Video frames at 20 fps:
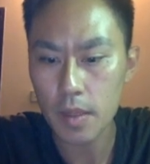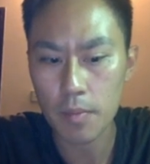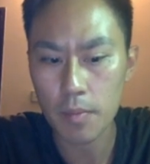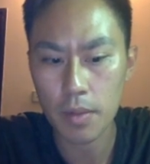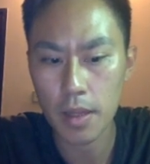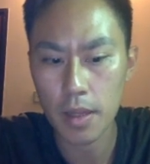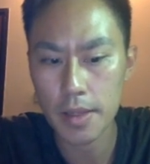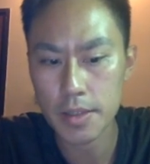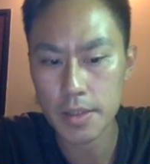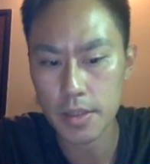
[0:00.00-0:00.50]

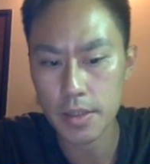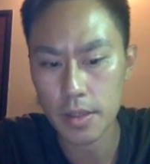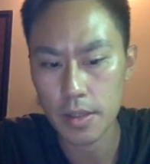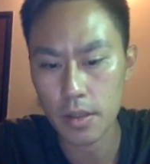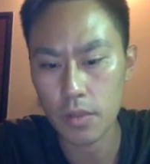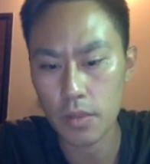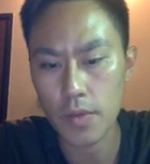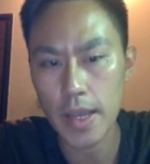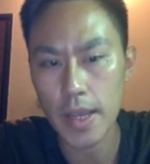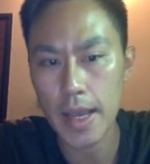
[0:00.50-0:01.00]
plus
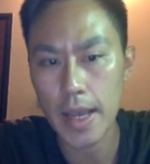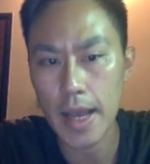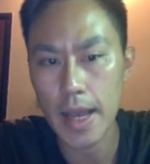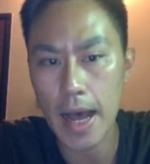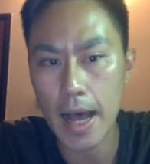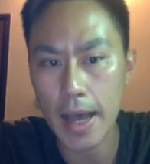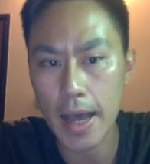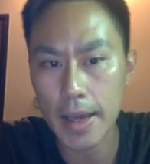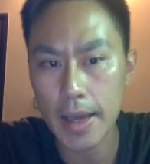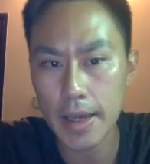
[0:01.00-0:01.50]

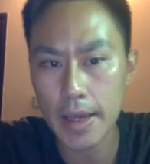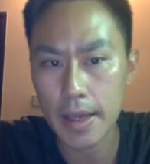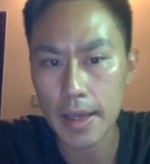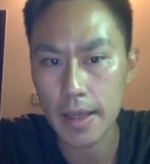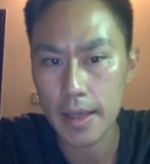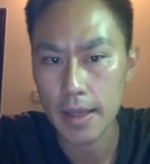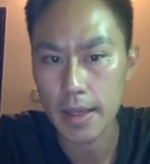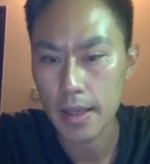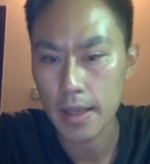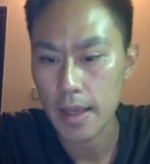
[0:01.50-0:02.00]
3ai
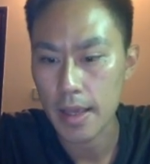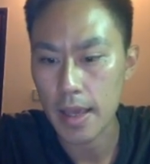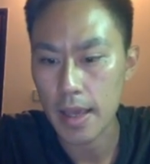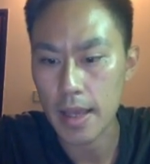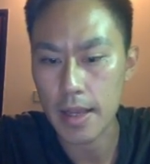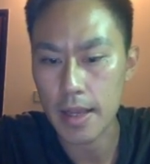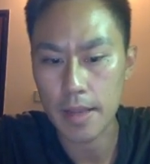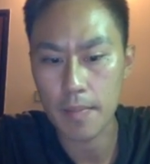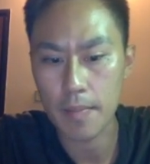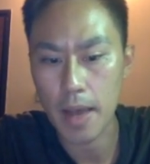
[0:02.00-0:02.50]

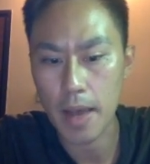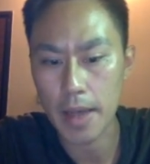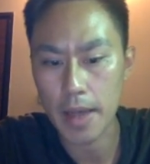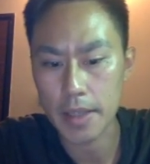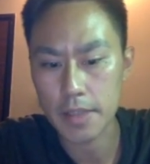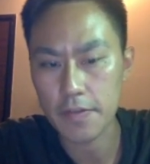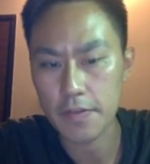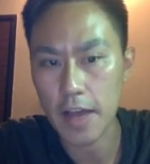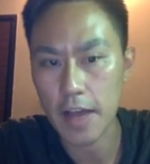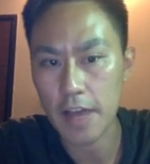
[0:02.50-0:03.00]
and then
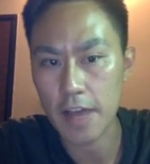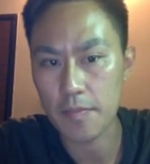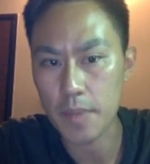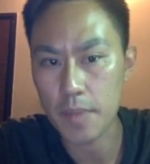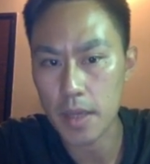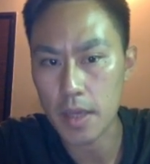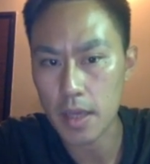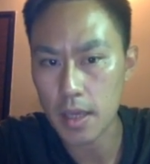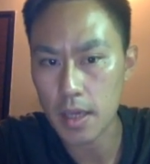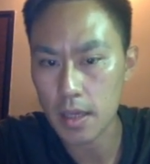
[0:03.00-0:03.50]
minus
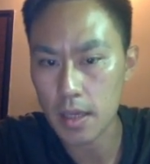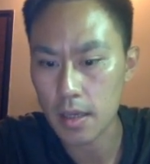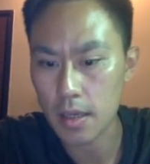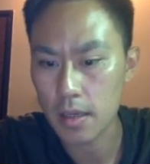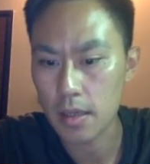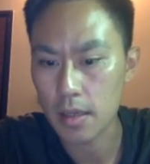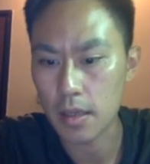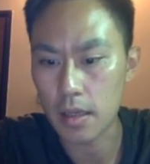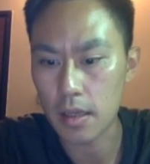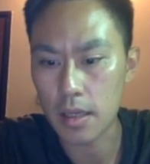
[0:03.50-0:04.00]
5b
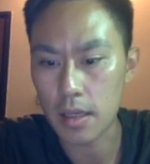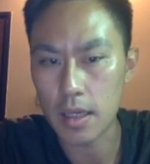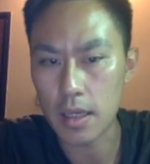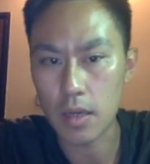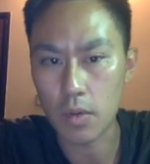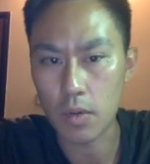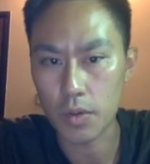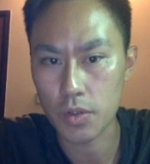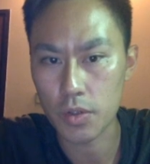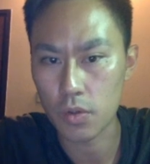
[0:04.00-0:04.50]

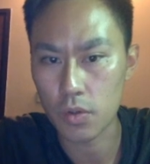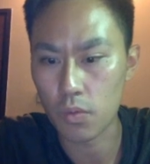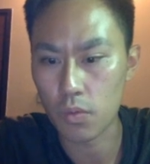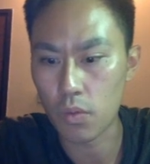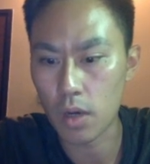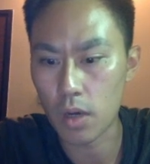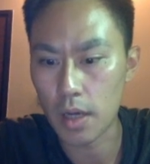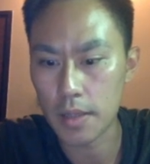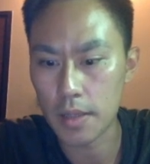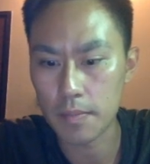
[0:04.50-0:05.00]
equals to
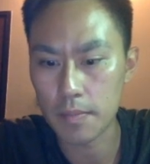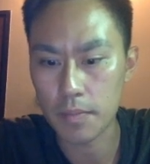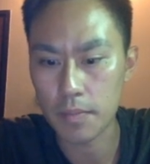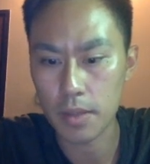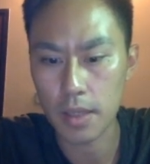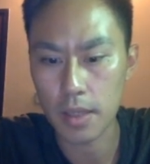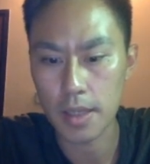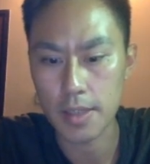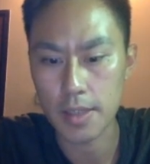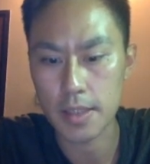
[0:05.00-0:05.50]
1
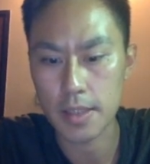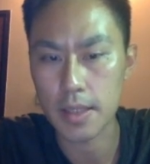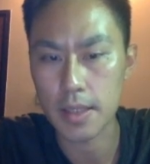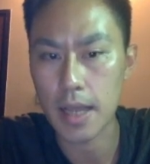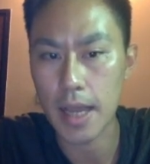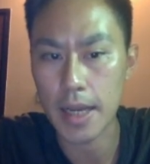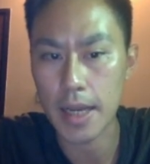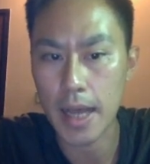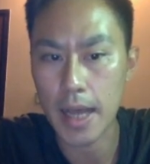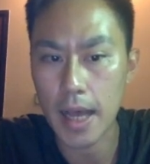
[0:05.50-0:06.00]
plus
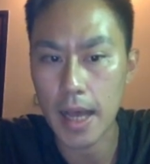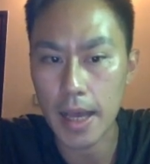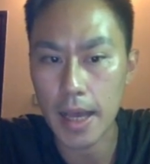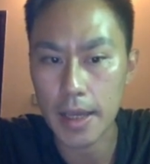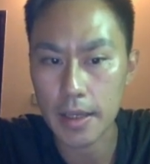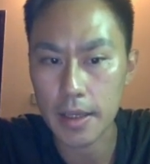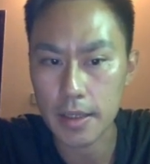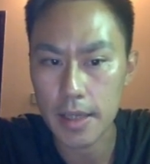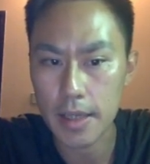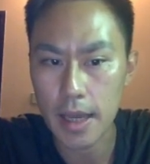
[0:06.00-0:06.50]

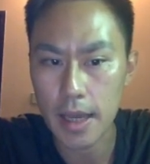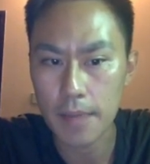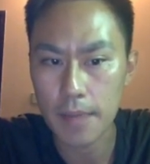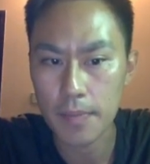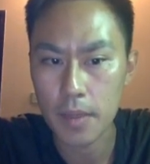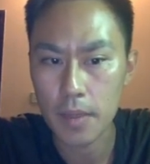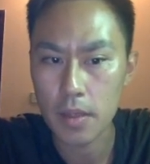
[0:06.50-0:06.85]
9i, yeah?